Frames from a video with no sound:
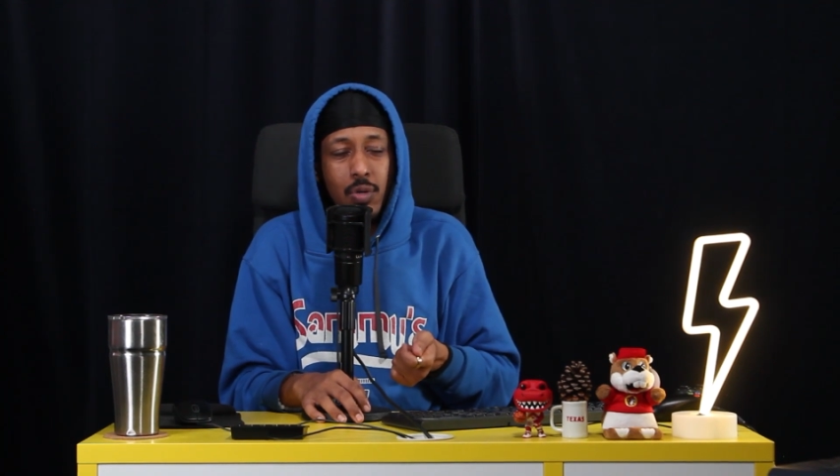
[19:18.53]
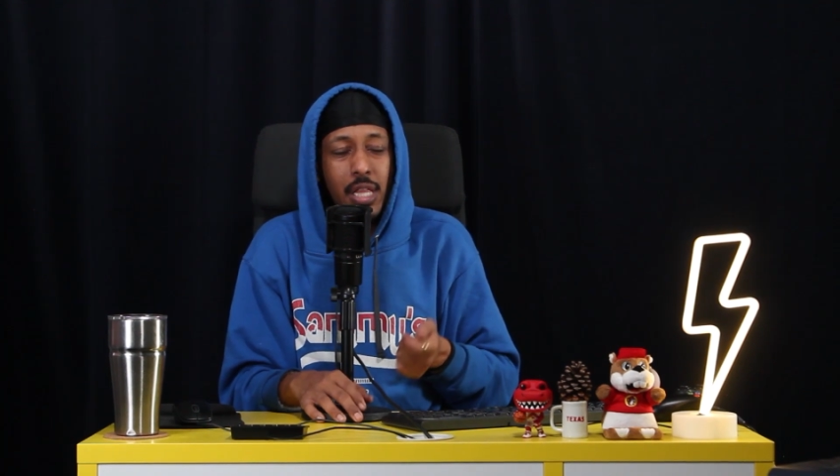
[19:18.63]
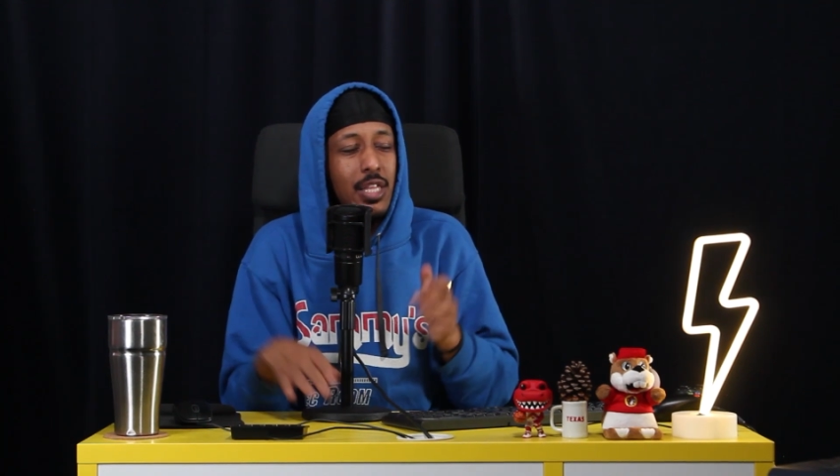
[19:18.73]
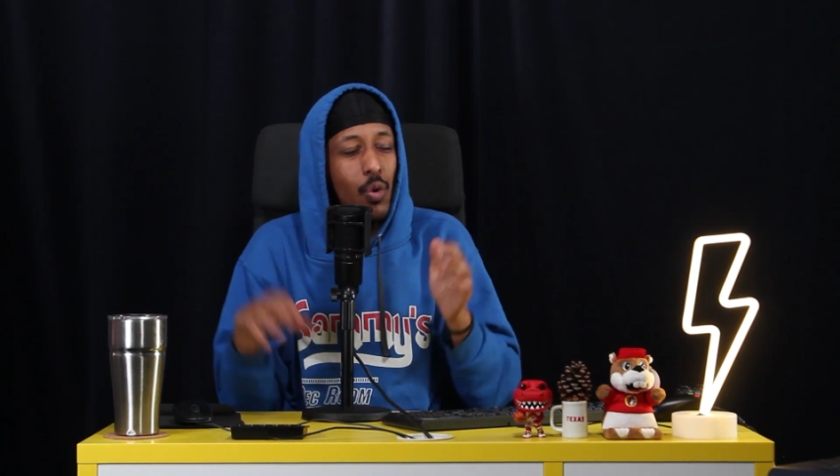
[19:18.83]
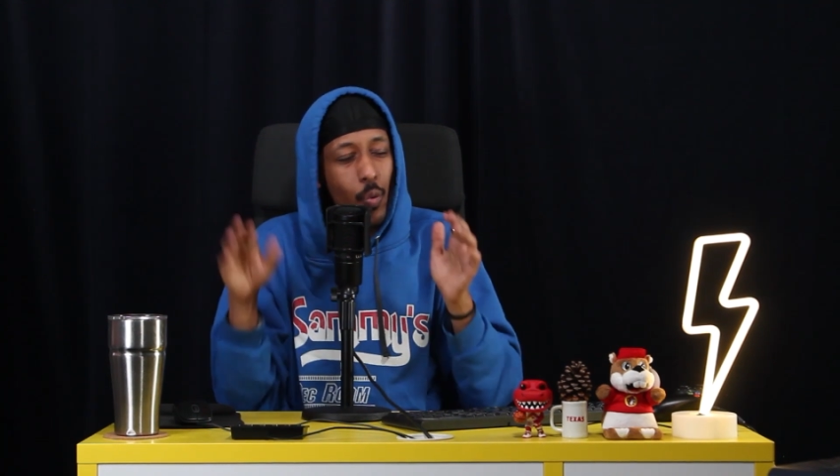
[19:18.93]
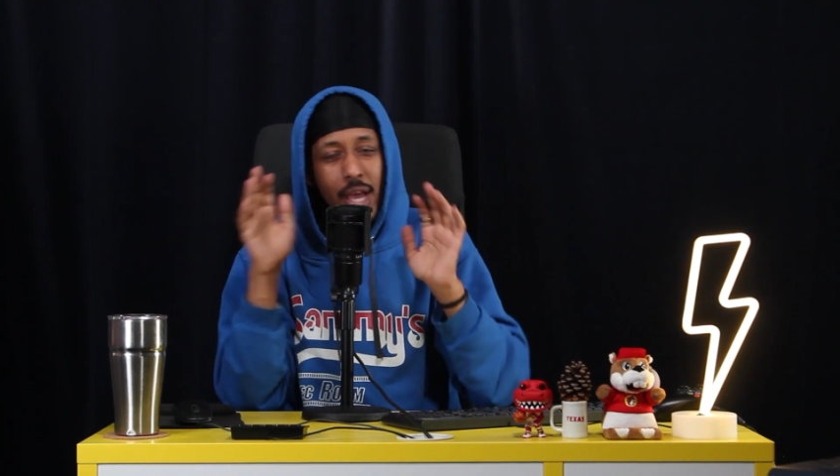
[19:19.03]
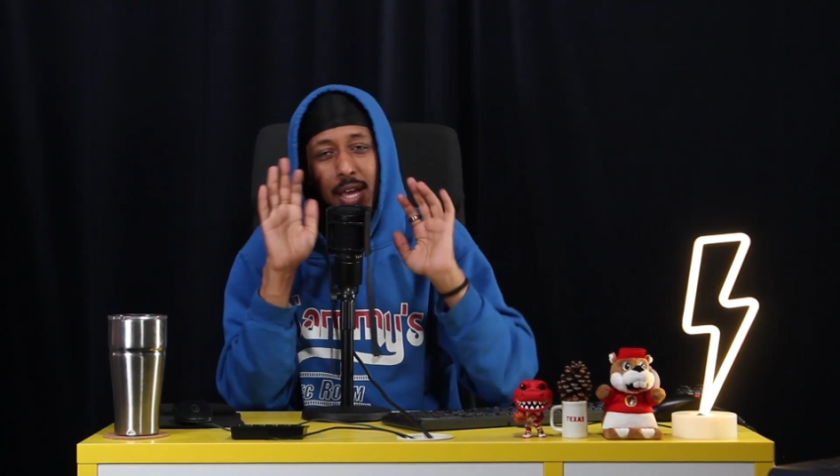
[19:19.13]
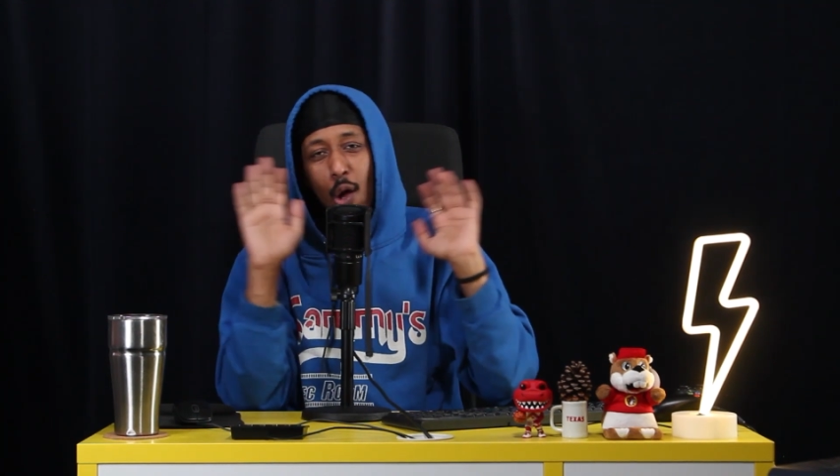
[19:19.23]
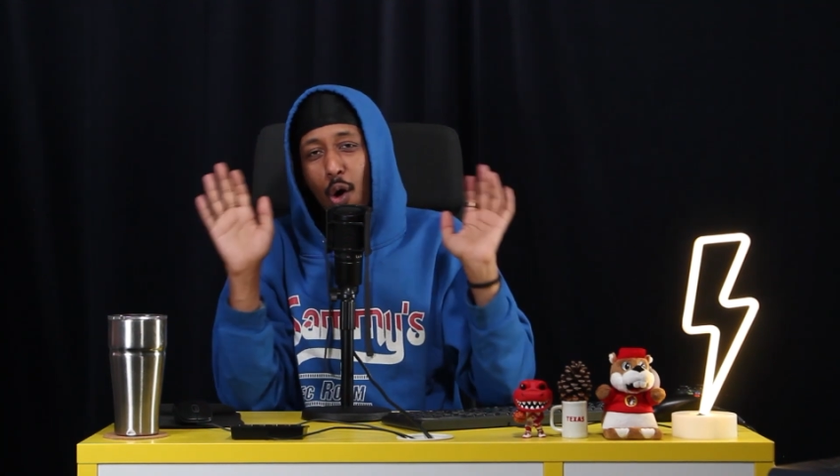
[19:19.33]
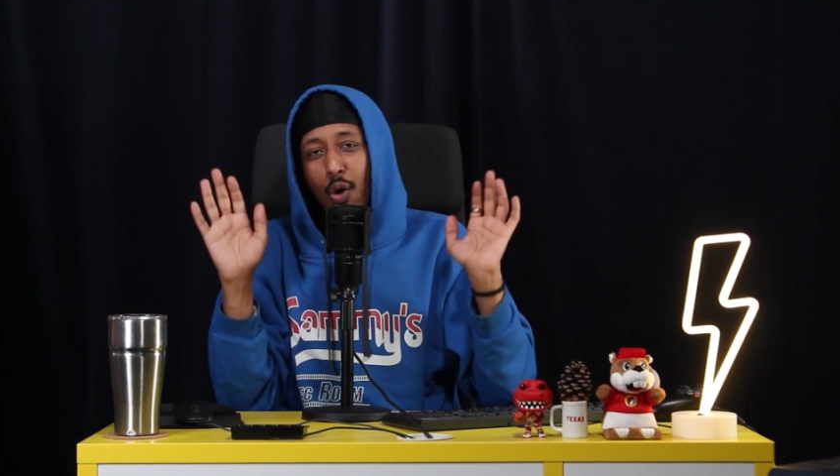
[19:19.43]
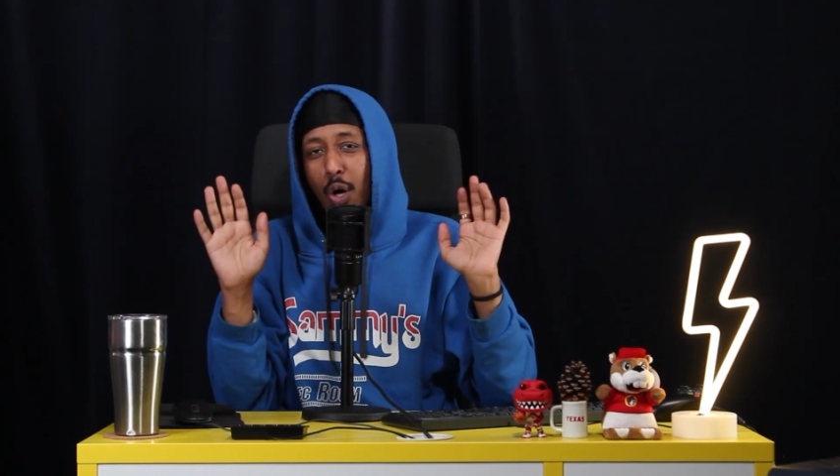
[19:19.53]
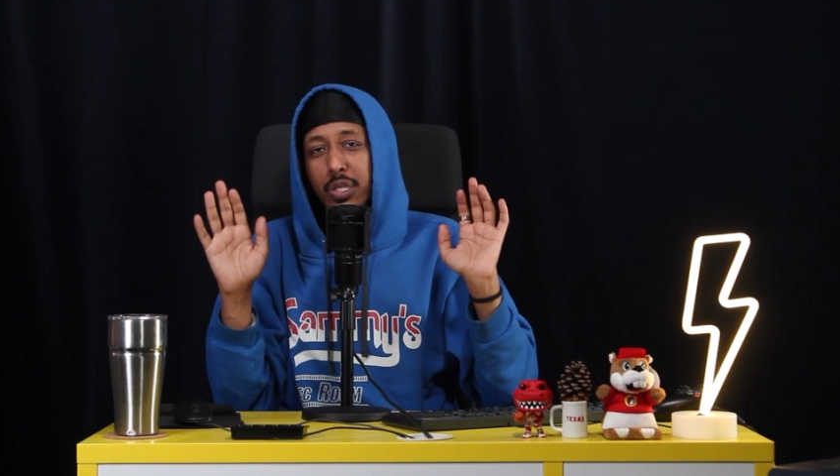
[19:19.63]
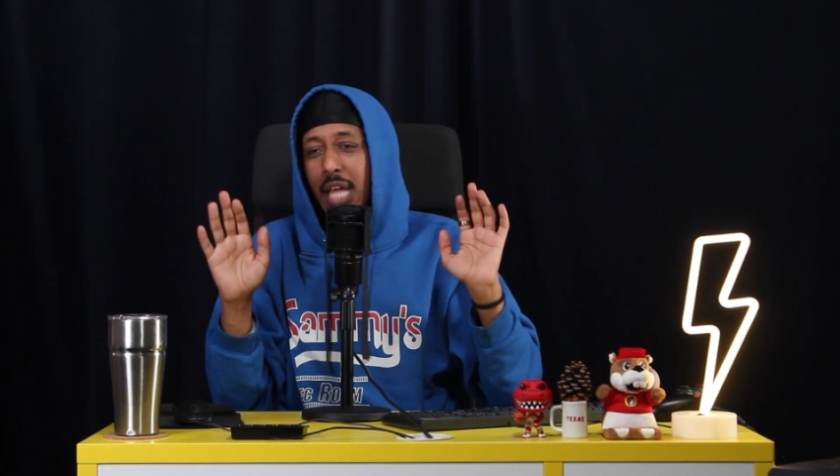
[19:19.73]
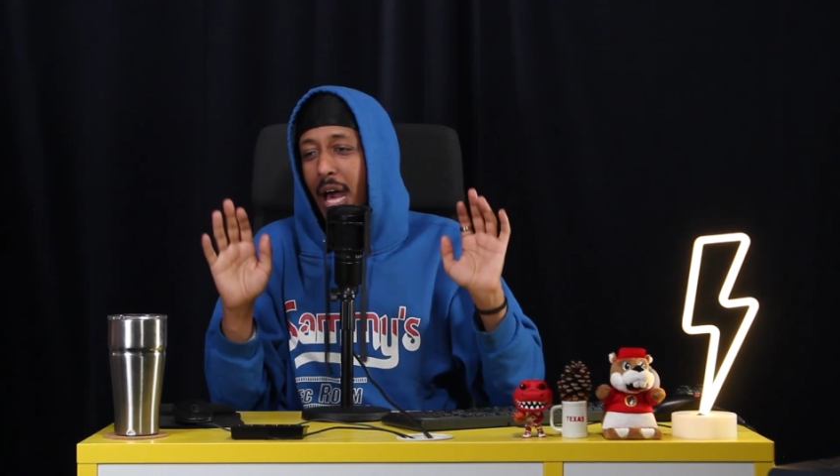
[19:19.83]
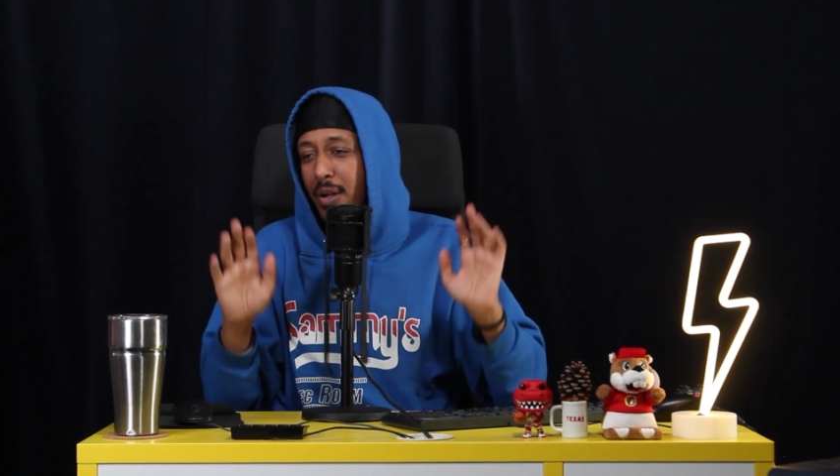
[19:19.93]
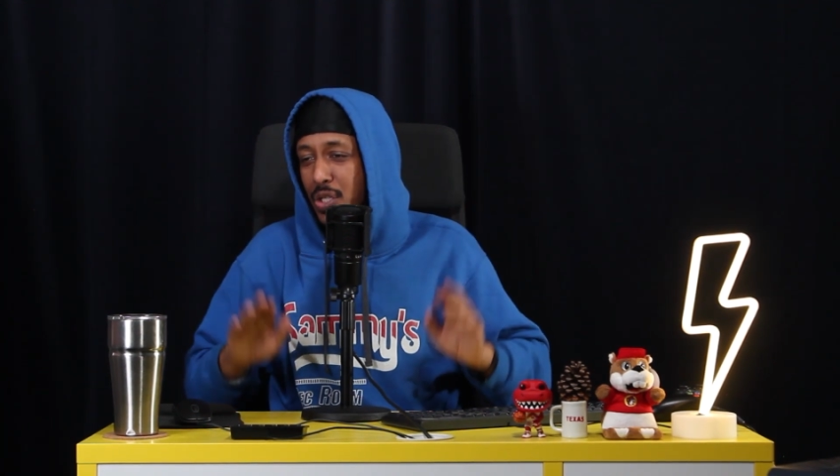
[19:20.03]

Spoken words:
Like, the way it all goes down